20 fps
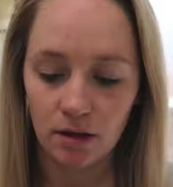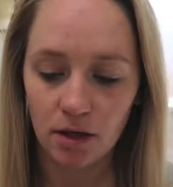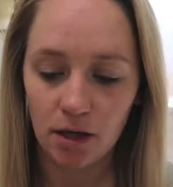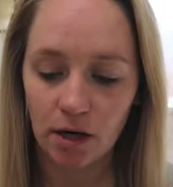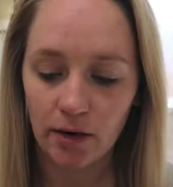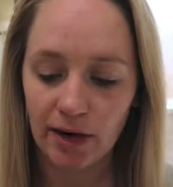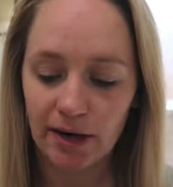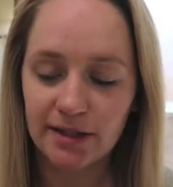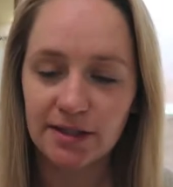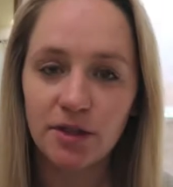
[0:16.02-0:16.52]

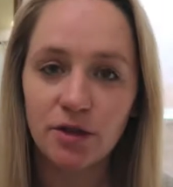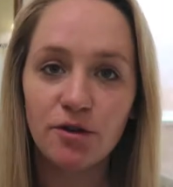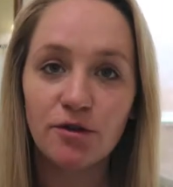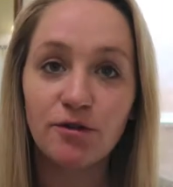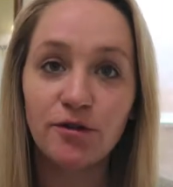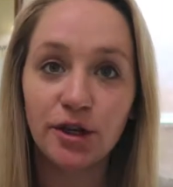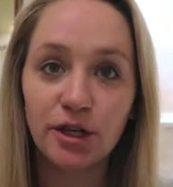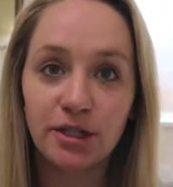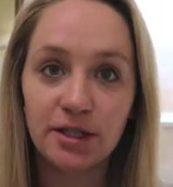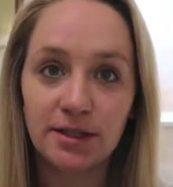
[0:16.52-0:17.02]
Alright, so the
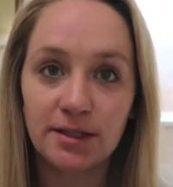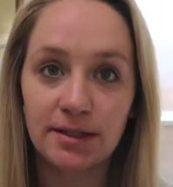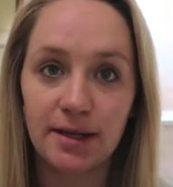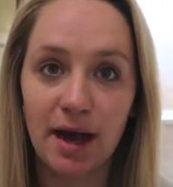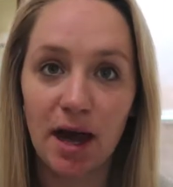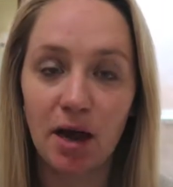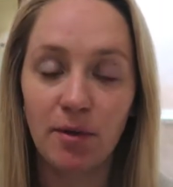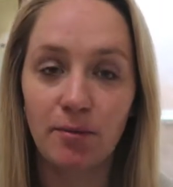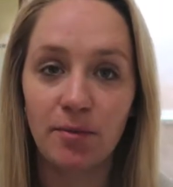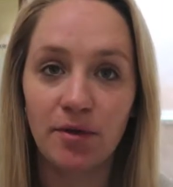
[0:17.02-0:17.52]
first
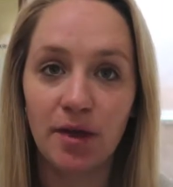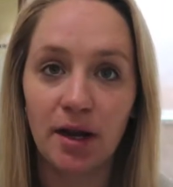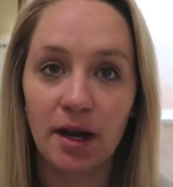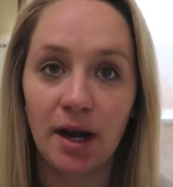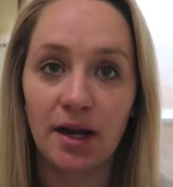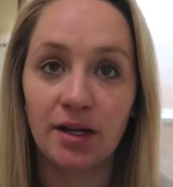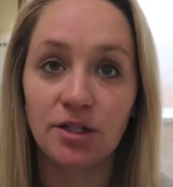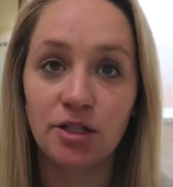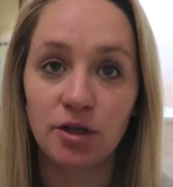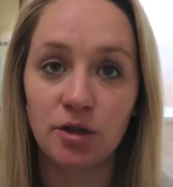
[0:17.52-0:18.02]
step that
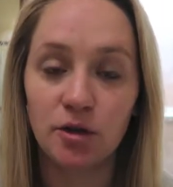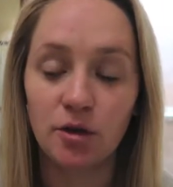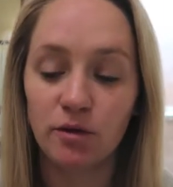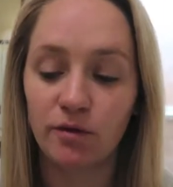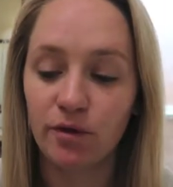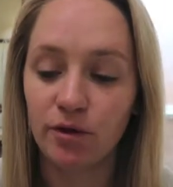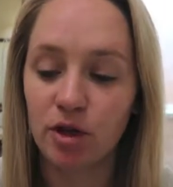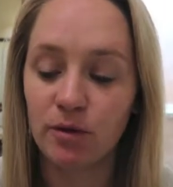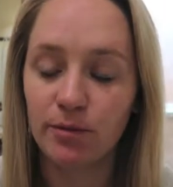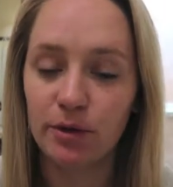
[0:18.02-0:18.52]
I do
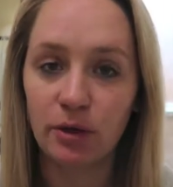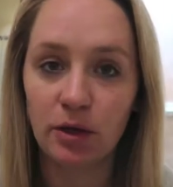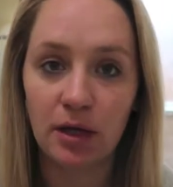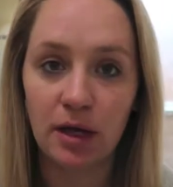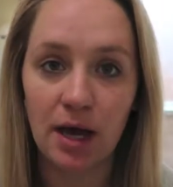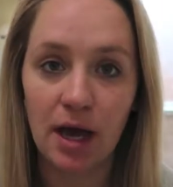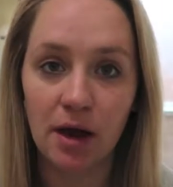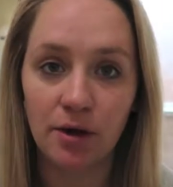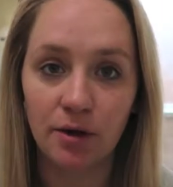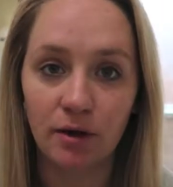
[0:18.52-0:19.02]
for the
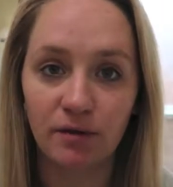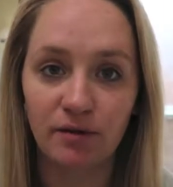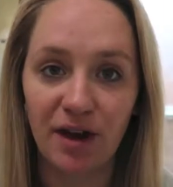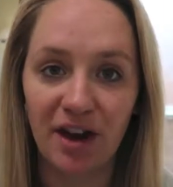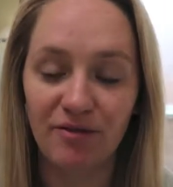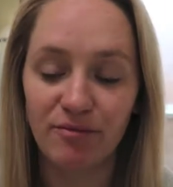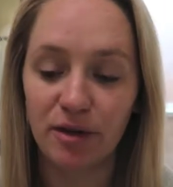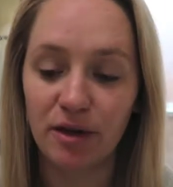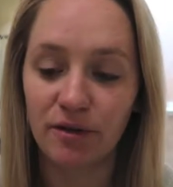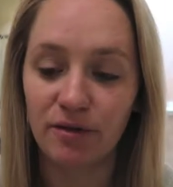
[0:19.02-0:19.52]
Beautycounter
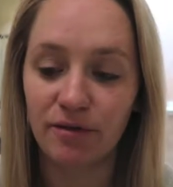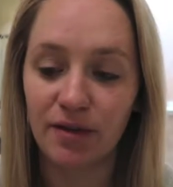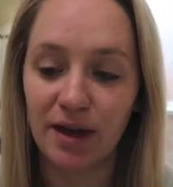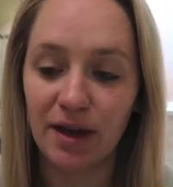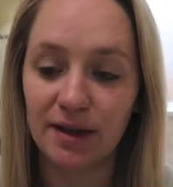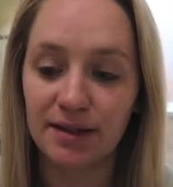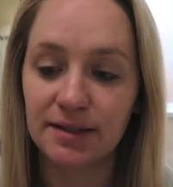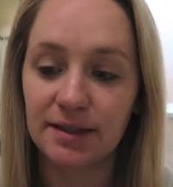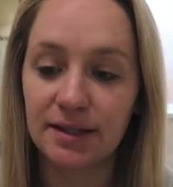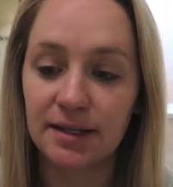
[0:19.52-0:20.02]
5-minute
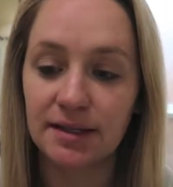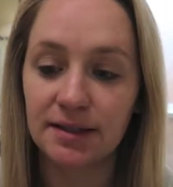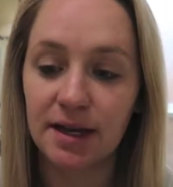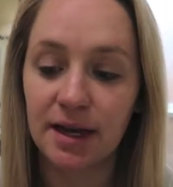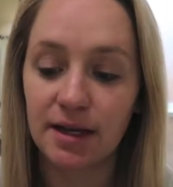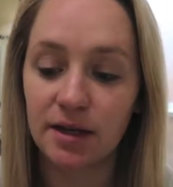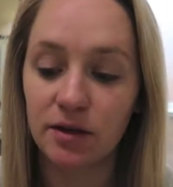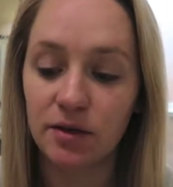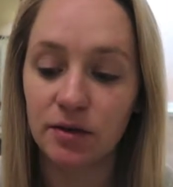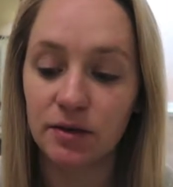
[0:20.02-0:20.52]
face is
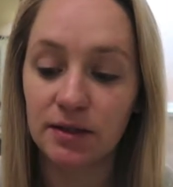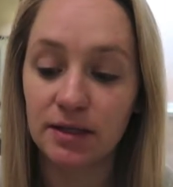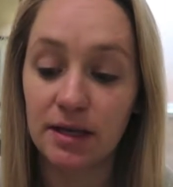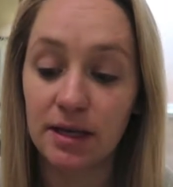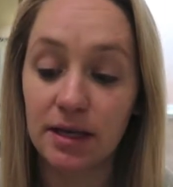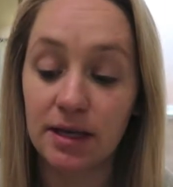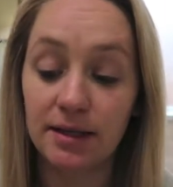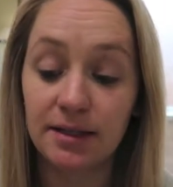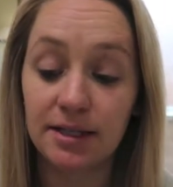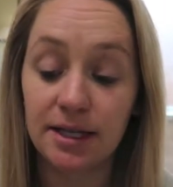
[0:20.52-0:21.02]
I use
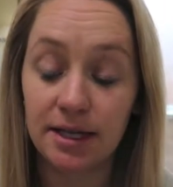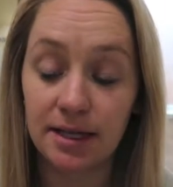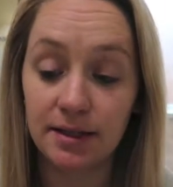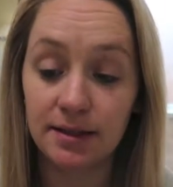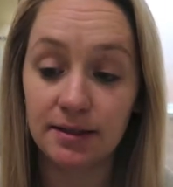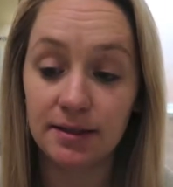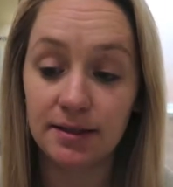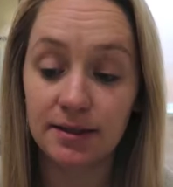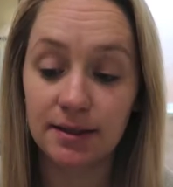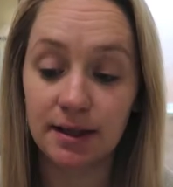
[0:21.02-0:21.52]
the
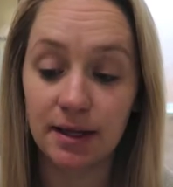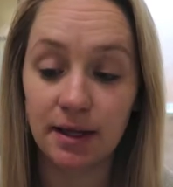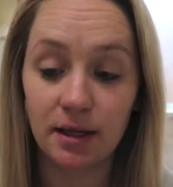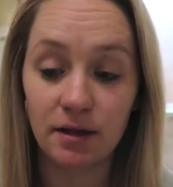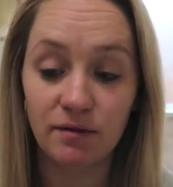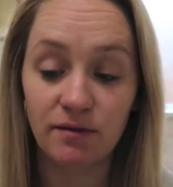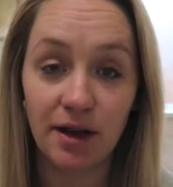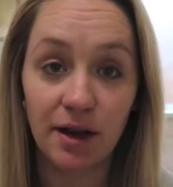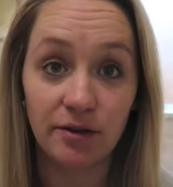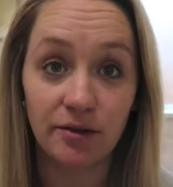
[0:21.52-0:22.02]
Tint
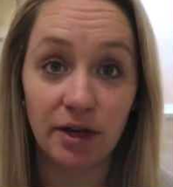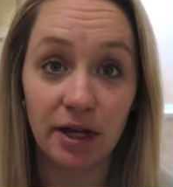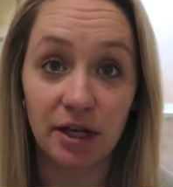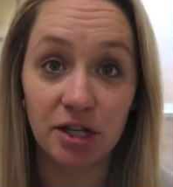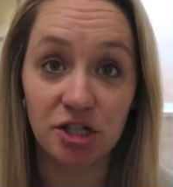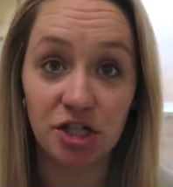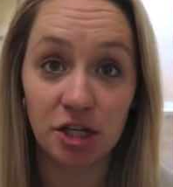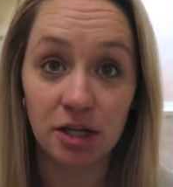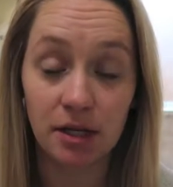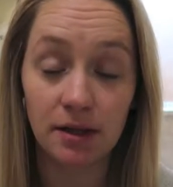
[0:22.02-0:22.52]
Skin
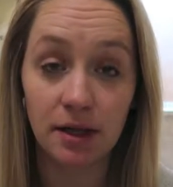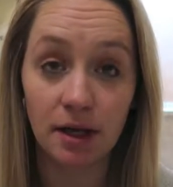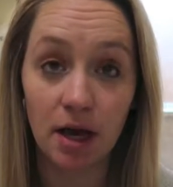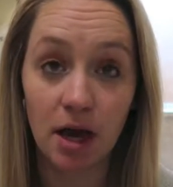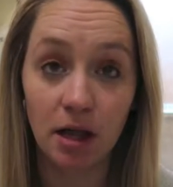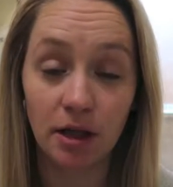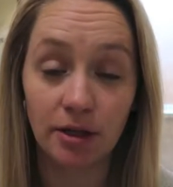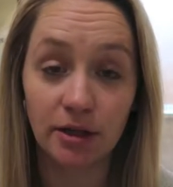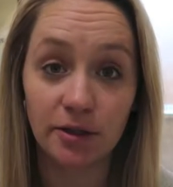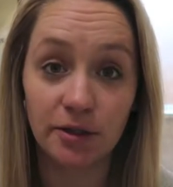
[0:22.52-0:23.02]
Foundation in the
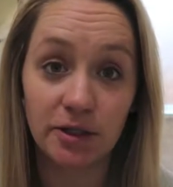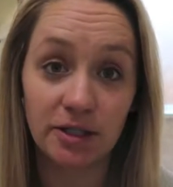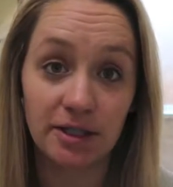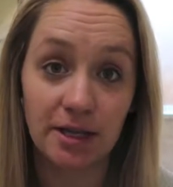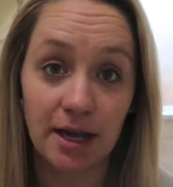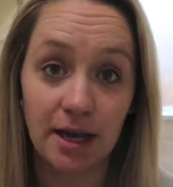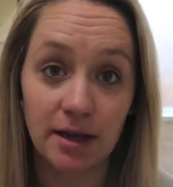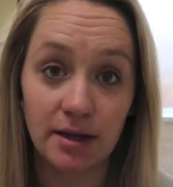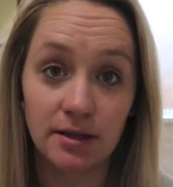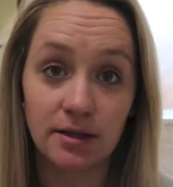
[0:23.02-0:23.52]
color
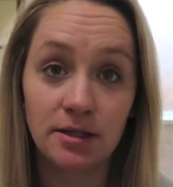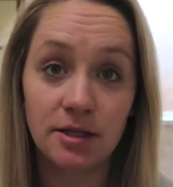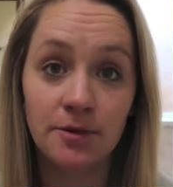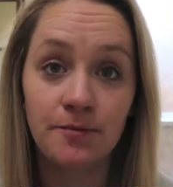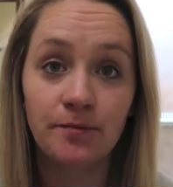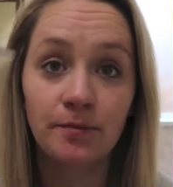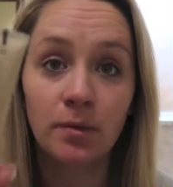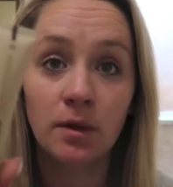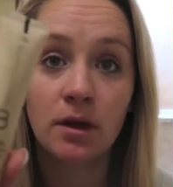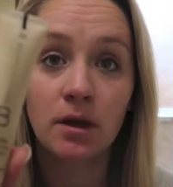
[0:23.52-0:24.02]
Sand.
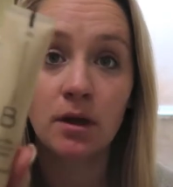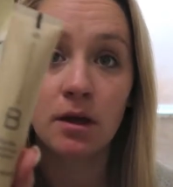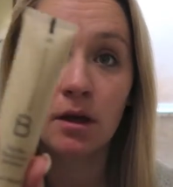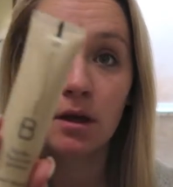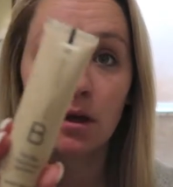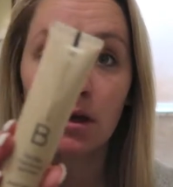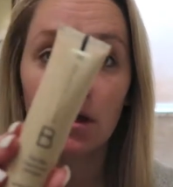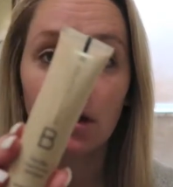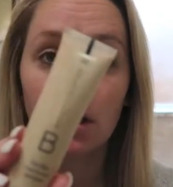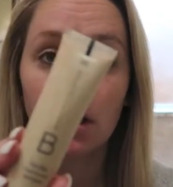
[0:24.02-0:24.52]

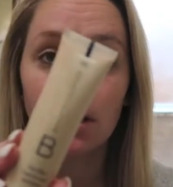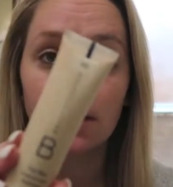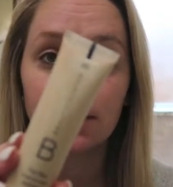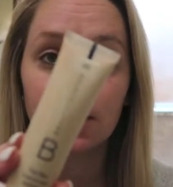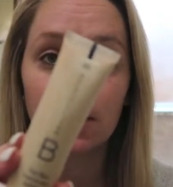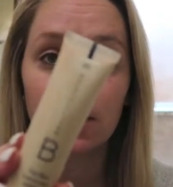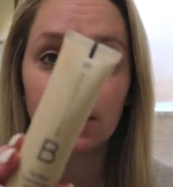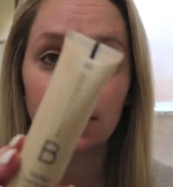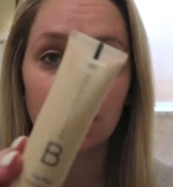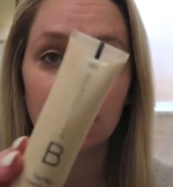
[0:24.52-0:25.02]

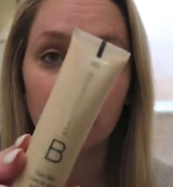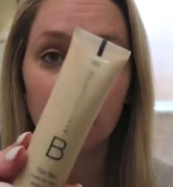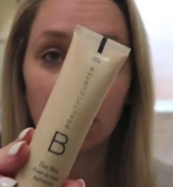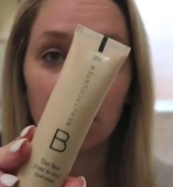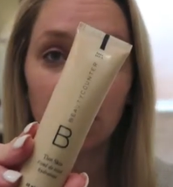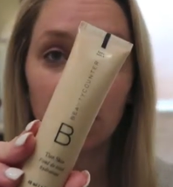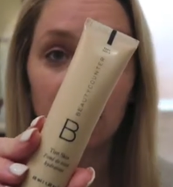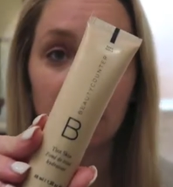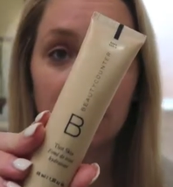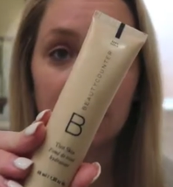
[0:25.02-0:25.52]
So this is what
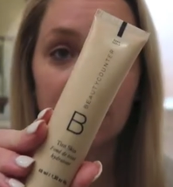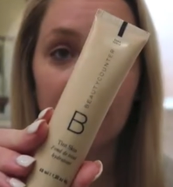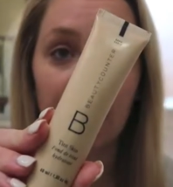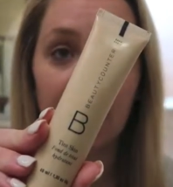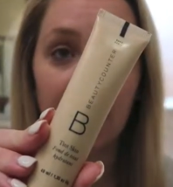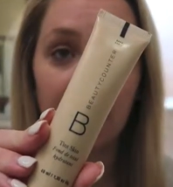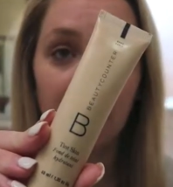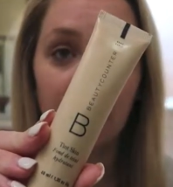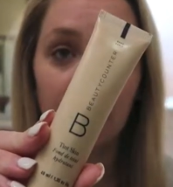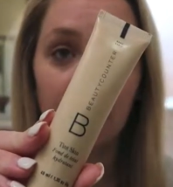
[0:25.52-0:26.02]
it looks
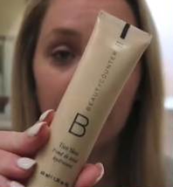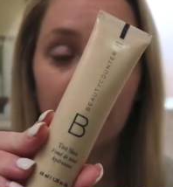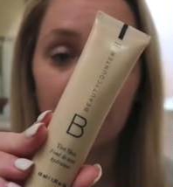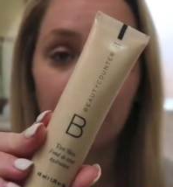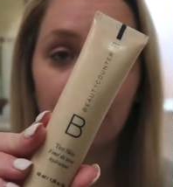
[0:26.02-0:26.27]
like.